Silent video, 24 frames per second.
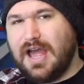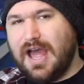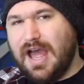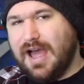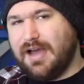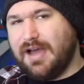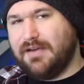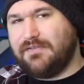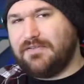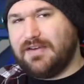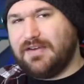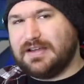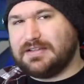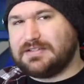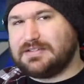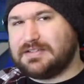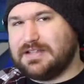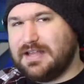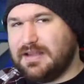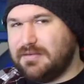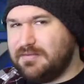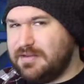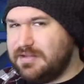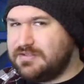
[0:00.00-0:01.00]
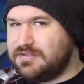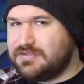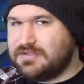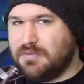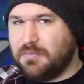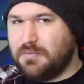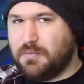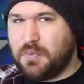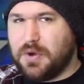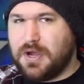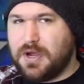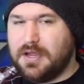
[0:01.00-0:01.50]
at Fastlane in
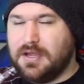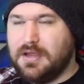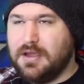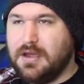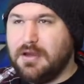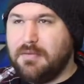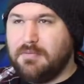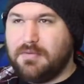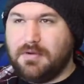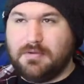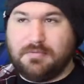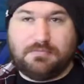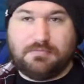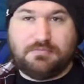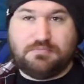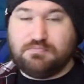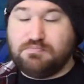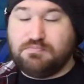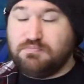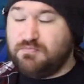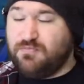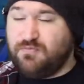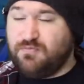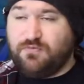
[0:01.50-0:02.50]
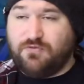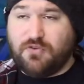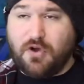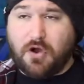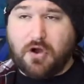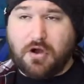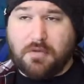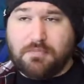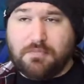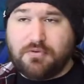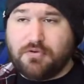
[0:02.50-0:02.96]
some way. But for